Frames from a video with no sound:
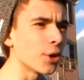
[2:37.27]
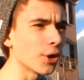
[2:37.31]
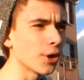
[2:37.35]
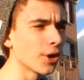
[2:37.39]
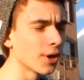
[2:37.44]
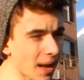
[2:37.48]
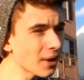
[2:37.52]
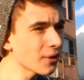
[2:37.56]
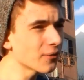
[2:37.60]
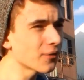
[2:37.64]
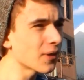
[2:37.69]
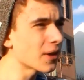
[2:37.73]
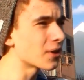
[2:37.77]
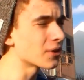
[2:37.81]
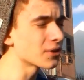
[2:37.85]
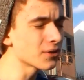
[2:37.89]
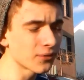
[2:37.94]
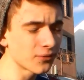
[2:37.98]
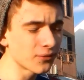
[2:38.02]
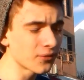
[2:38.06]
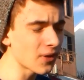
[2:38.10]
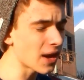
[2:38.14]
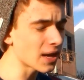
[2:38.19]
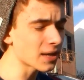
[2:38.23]
Battle
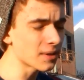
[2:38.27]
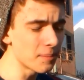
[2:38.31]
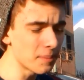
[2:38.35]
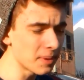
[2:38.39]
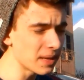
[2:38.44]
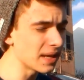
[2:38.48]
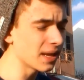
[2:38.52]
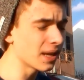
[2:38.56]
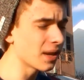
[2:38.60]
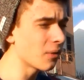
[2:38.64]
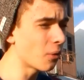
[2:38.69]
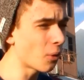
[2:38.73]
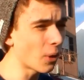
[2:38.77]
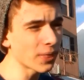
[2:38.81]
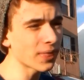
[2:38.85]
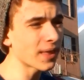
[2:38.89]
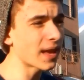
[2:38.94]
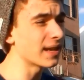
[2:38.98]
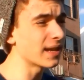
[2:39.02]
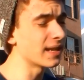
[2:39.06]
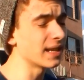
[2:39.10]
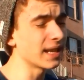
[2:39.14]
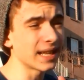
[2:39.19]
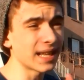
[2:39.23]
Fader's effect being one
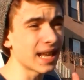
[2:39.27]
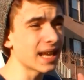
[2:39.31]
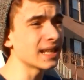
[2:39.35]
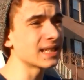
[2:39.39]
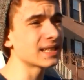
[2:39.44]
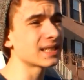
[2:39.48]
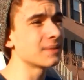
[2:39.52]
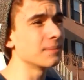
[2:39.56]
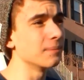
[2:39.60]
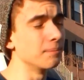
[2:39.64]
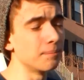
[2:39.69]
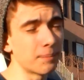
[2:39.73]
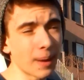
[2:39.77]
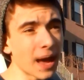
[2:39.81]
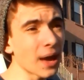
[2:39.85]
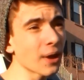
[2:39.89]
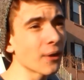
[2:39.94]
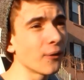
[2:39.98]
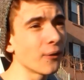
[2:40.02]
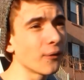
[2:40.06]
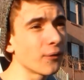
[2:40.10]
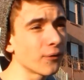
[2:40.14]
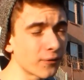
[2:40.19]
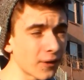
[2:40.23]
that negates
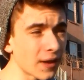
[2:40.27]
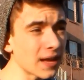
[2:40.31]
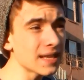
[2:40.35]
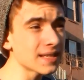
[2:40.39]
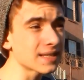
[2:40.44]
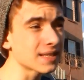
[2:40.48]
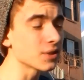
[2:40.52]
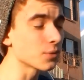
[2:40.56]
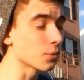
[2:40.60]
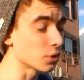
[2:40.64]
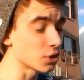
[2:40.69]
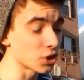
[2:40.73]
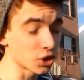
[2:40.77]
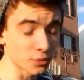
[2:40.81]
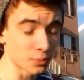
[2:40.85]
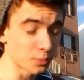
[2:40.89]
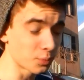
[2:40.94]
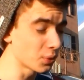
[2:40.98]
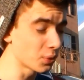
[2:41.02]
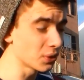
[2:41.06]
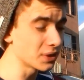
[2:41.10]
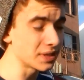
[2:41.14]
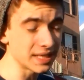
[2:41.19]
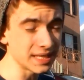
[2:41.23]
battle phases, which is
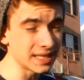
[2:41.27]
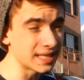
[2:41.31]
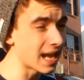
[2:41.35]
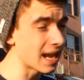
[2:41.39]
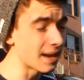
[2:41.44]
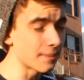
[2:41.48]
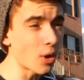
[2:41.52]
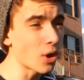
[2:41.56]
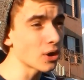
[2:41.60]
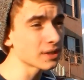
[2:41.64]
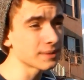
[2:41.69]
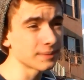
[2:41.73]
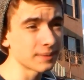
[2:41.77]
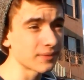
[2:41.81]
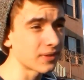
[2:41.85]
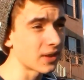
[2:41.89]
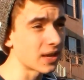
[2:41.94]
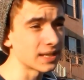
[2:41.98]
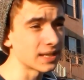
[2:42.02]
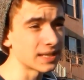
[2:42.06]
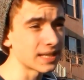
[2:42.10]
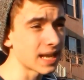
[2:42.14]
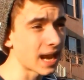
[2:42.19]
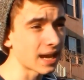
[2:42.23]
pretty damn awesome if
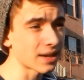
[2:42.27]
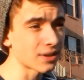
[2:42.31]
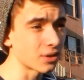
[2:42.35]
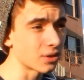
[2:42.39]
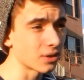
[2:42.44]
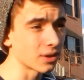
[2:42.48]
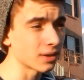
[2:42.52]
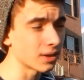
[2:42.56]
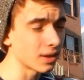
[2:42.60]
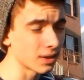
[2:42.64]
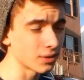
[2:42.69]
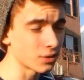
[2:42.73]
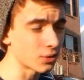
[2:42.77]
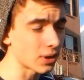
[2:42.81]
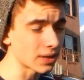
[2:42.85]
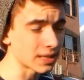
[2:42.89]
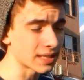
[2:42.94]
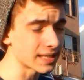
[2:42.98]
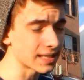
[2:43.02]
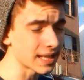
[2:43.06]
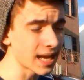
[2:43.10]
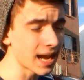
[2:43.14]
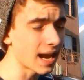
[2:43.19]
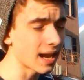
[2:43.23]
they attack during a
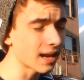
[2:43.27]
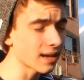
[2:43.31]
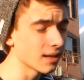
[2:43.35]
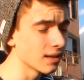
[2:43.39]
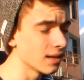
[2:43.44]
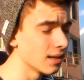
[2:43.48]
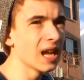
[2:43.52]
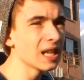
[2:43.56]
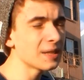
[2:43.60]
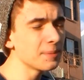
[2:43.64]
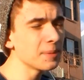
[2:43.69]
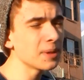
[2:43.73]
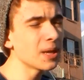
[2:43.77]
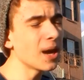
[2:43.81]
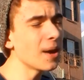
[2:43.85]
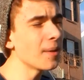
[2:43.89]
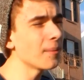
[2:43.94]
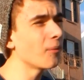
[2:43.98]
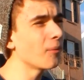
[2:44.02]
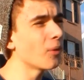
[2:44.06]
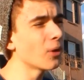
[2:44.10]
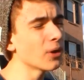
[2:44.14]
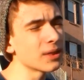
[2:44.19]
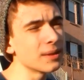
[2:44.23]
direct attack. It's
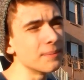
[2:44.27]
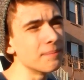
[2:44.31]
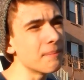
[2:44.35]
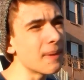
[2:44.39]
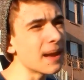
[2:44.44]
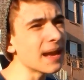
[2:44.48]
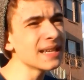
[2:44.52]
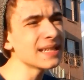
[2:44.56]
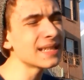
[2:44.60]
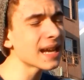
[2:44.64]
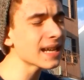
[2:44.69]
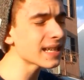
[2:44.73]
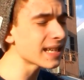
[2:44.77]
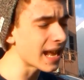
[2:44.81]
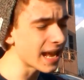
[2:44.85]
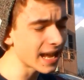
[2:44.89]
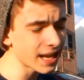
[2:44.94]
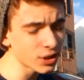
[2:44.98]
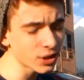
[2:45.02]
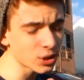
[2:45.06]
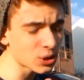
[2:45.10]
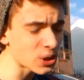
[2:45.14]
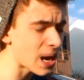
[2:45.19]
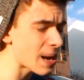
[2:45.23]
become one of the main deck
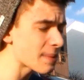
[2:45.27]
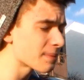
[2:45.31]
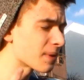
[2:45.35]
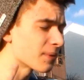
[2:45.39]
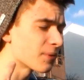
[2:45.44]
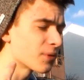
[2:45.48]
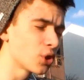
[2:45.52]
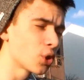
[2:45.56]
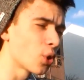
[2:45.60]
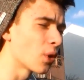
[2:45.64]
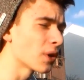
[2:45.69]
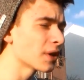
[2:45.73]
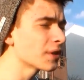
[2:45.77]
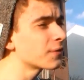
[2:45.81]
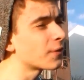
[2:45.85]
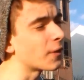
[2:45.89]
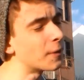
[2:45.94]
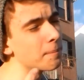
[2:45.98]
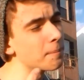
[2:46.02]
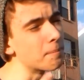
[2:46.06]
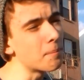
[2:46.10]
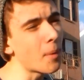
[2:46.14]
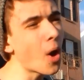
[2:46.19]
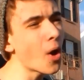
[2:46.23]
hand traps of choice
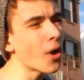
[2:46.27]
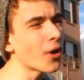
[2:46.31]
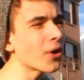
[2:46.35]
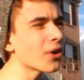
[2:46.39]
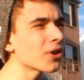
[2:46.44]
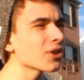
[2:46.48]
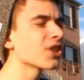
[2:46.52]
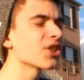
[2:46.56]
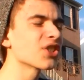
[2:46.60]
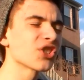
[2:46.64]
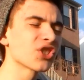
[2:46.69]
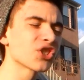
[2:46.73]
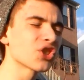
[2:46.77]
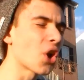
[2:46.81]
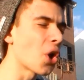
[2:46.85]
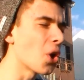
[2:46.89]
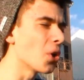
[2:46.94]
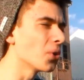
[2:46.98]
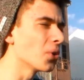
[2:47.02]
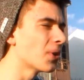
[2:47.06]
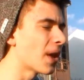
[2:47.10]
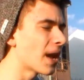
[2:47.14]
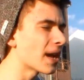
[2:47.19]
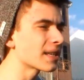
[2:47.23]
for Monarchs,
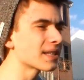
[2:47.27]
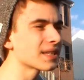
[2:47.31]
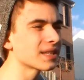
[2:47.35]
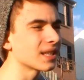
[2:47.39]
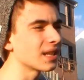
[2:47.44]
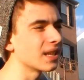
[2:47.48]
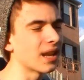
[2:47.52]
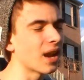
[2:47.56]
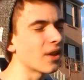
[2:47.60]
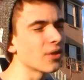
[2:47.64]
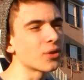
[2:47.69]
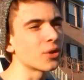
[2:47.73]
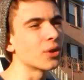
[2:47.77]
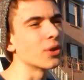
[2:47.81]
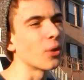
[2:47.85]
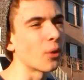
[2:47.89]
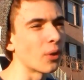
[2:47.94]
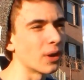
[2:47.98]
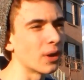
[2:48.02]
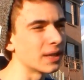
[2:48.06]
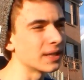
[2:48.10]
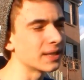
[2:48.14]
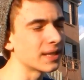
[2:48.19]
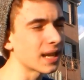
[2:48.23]
stall decks, and other
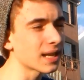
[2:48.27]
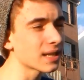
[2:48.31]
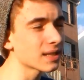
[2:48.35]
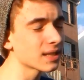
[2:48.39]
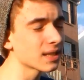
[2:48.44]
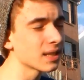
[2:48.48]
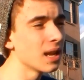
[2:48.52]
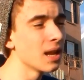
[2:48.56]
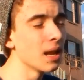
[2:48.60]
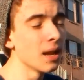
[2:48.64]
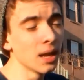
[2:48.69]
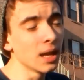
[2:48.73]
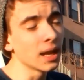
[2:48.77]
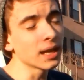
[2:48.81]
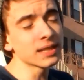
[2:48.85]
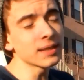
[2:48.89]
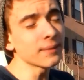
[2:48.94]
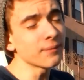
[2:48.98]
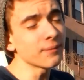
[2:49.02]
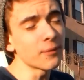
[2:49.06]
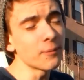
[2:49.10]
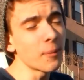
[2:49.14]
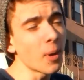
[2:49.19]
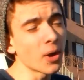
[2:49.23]
annoying decks,
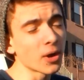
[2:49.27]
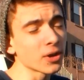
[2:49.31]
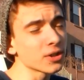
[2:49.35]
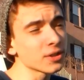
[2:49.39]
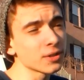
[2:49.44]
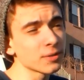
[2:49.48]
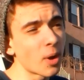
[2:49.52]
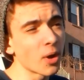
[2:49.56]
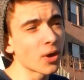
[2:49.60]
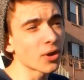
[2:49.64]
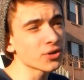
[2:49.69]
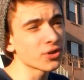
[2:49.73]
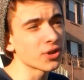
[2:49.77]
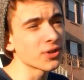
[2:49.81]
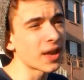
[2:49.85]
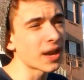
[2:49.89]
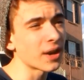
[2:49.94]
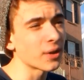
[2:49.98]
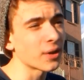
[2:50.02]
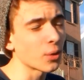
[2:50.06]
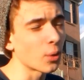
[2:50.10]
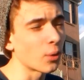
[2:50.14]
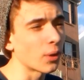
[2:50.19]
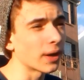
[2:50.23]
except for Monarchs, because Monarchs aren't
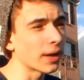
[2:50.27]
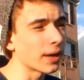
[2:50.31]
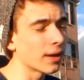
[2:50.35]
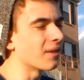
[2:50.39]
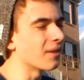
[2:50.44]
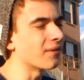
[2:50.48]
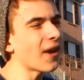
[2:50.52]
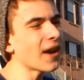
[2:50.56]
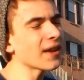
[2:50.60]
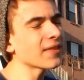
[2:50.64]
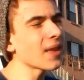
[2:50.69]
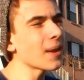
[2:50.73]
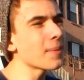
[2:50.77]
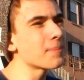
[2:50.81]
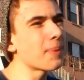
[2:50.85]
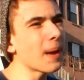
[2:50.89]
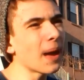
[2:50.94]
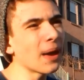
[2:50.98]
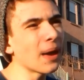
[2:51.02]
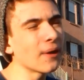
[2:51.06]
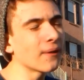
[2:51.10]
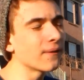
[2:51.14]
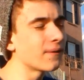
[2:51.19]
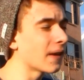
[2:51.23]
that annoying. The fact that
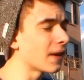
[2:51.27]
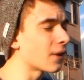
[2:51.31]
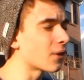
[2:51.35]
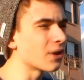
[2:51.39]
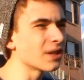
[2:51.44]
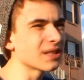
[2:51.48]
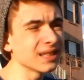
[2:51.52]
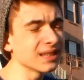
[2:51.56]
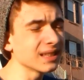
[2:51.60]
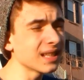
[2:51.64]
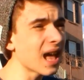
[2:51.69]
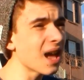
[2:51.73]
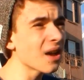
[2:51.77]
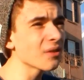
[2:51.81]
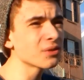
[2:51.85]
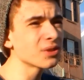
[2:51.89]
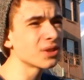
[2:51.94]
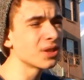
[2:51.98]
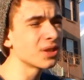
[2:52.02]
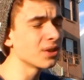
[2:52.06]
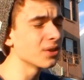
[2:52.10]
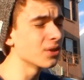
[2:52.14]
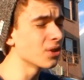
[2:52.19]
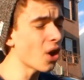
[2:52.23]
Battle Fader is allowed
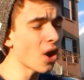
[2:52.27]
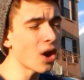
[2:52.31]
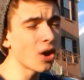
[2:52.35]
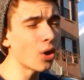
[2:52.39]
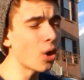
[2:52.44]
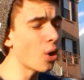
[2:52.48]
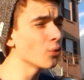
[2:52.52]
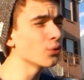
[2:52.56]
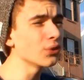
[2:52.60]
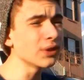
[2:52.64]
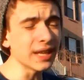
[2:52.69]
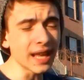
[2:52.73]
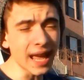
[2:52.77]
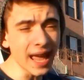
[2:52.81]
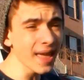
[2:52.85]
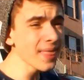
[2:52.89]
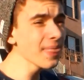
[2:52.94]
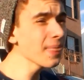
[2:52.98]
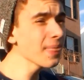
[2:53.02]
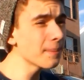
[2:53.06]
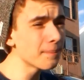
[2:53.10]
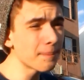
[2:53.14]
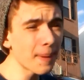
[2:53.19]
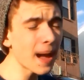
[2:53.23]
to not only
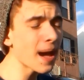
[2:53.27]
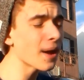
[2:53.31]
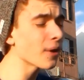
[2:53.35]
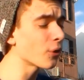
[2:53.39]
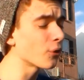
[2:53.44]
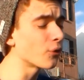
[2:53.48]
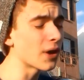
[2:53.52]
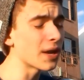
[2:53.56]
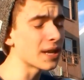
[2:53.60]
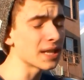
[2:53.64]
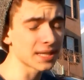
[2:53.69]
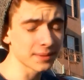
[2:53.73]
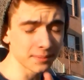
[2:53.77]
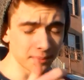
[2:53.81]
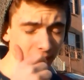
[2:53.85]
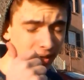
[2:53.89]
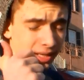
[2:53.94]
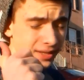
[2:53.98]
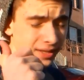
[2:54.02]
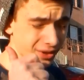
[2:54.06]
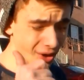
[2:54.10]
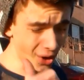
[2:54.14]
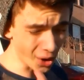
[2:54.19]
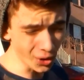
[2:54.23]
end the battle phase,
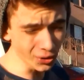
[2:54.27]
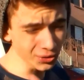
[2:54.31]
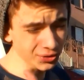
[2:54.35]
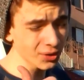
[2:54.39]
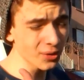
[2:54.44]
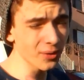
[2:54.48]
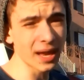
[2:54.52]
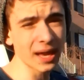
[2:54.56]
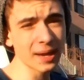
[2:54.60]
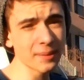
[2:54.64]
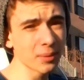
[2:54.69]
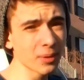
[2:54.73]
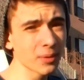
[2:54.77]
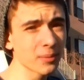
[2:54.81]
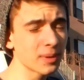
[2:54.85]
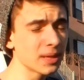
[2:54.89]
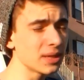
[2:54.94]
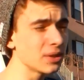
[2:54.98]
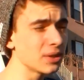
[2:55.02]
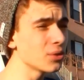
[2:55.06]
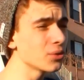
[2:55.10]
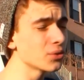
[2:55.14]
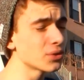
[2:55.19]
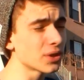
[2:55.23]
but it's also able to
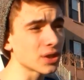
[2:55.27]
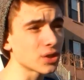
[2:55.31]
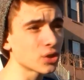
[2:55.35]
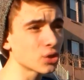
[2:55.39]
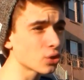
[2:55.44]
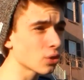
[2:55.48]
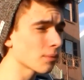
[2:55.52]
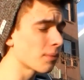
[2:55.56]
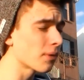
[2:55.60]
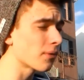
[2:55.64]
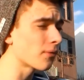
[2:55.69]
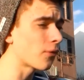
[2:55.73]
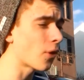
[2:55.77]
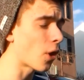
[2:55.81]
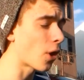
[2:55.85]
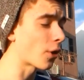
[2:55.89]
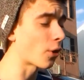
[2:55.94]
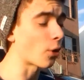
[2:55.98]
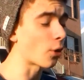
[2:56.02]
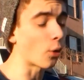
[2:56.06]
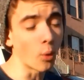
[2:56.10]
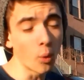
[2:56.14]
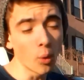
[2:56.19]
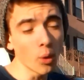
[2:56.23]
be used as tribute
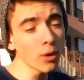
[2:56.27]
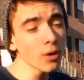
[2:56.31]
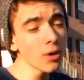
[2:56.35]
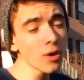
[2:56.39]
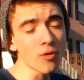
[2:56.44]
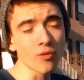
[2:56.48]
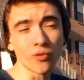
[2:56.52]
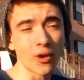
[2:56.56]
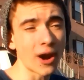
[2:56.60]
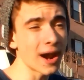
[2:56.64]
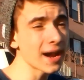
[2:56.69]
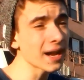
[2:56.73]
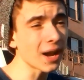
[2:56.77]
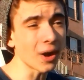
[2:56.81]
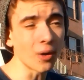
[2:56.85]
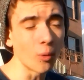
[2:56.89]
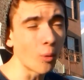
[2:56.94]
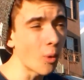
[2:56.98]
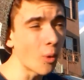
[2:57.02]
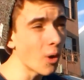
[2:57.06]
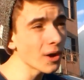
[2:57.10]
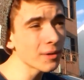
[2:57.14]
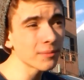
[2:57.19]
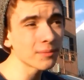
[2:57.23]
fodder, or rank
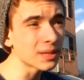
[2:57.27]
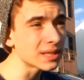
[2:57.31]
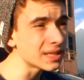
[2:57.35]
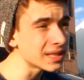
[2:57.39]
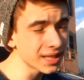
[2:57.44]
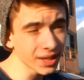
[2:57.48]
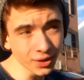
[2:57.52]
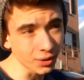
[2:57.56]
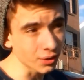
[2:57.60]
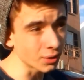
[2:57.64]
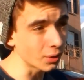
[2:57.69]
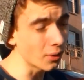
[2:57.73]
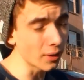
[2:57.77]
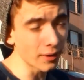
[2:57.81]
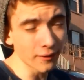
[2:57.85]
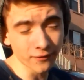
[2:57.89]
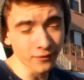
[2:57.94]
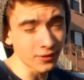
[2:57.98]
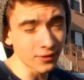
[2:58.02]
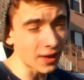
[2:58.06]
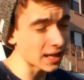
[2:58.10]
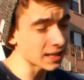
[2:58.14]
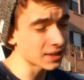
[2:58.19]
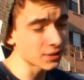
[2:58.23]
1 material
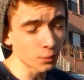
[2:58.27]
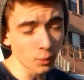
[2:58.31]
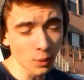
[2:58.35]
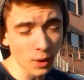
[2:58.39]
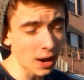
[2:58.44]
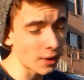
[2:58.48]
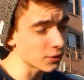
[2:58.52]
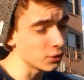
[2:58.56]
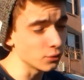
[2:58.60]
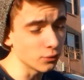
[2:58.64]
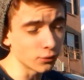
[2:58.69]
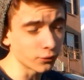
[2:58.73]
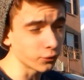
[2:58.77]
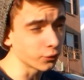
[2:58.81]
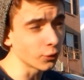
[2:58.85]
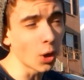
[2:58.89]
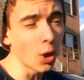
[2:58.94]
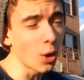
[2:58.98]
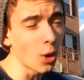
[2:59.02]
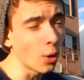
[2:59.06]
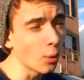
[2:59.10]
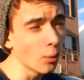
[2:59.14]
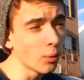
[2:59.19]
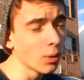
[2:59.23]
if that's how you
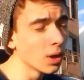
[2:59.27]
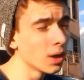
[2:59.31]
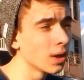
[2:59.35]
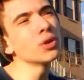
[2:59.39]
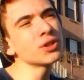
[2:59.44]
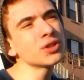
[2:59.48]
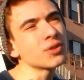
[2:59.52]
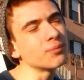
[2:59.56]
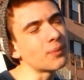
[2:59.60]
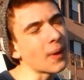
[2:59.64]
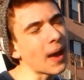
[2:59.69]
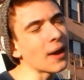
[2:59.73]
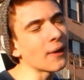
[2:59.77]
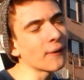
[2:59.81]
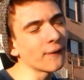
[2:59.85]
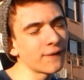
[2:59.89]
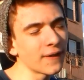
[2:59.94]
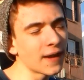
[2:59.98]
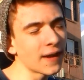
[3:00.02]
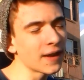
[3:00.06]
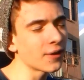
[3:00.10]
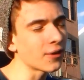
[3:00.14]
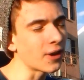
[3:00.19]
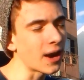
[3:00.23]
flow, puts Battle
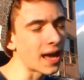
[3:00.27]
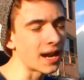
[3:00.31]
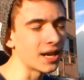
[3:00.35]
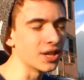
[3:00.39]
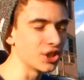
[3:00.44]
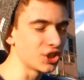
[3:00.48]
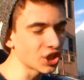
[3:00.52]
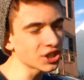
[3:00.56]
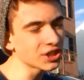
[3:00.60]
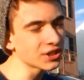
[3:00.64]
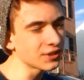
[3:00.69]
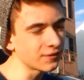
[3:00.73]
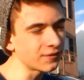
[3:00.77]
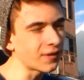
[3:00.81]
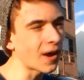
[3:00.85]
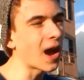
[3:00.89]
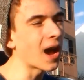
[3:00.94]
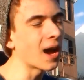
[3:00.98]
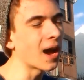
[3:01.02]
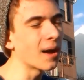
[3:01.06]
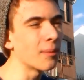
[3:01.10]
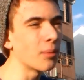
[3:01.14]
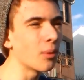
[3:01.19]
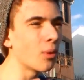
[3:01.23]
Fader at a
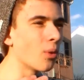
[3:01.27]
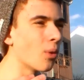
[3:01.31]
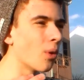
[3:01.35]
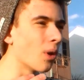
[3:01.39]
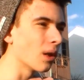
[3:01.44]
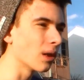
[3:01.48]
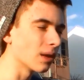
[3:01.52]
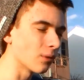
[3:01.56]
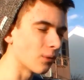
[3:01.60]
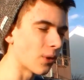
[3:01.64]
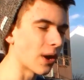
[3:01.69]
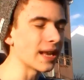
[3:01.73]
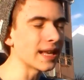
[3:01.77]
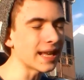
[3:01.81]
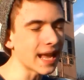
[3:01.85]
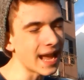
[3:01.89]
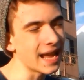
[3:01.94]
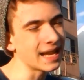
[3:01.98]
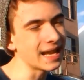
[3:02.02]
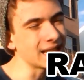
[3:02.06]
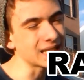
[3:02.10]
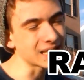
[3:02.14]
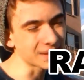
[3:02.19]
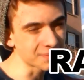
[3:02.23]
justifiable rank
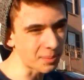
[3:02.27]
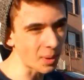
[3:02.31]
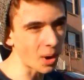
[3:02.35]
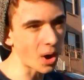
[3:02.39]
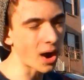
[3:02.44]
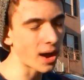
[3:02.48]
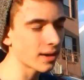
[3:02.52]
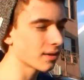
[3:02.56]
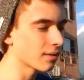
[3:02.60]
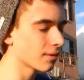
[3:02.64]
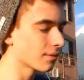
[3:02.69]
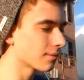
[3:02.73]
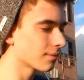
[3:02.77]
8 spot.